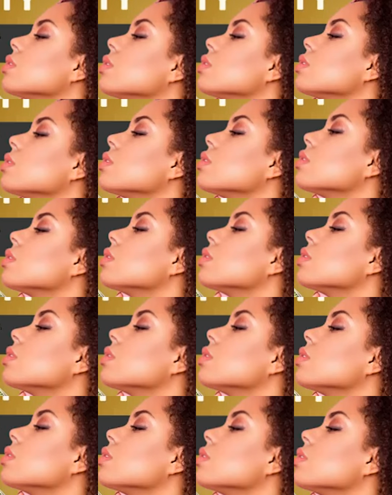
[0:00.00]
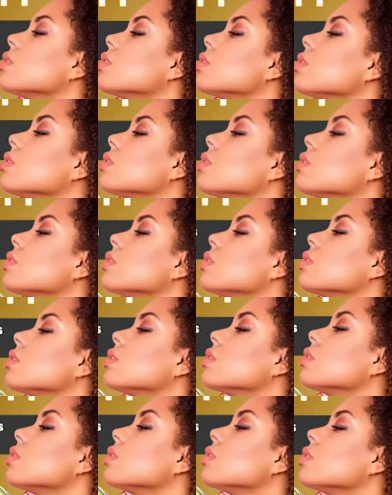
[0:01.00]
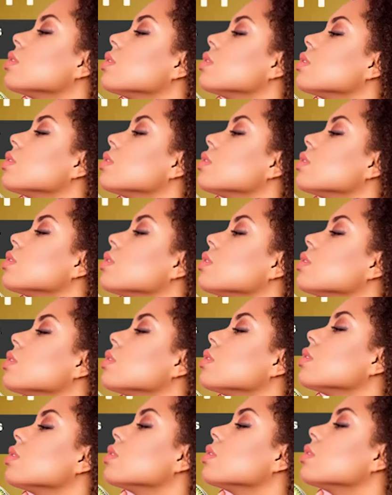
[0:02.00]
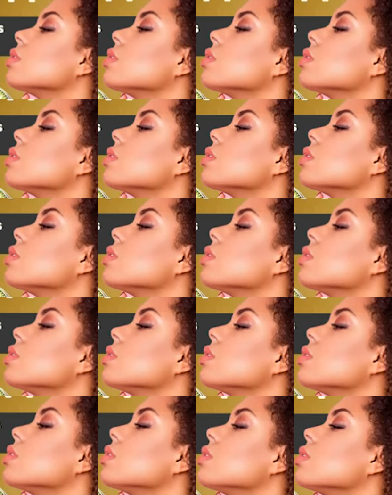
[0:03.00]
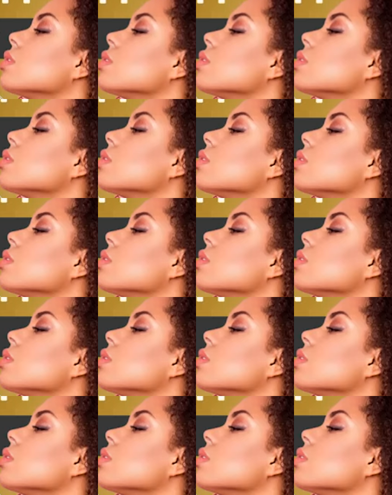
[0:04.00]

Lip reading: This person isn't speaking.